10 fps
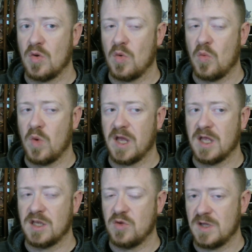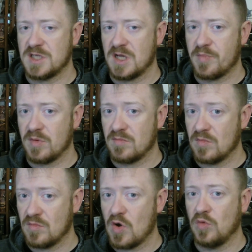when you end up
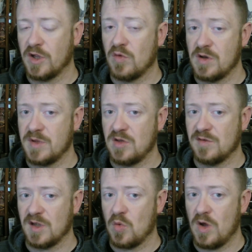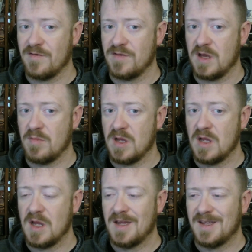only going to be using one of them
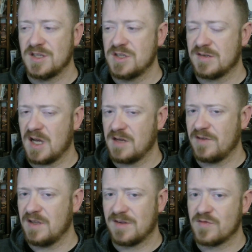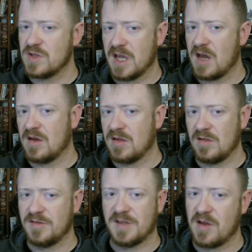just kind of leaves everything
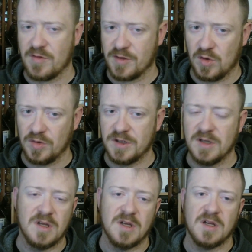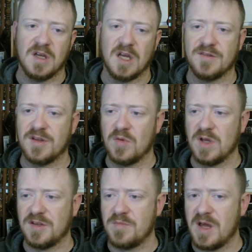else out on the cold. And so
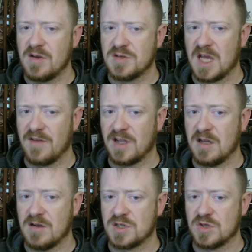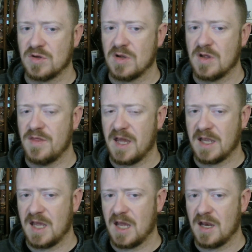it's better to have a character that
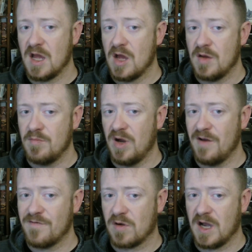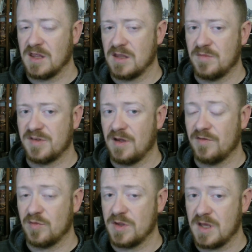can buff or heighten
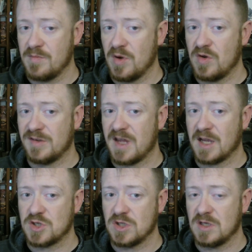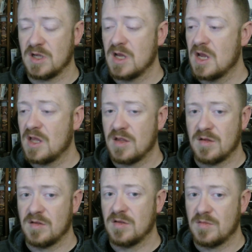themselves with a bonus action,
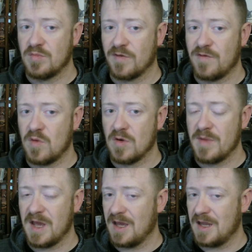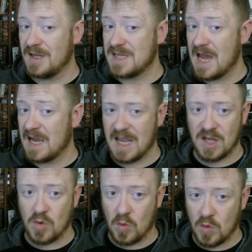perform an attack
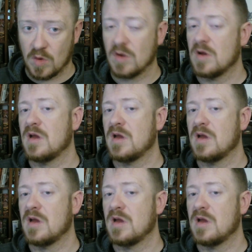and or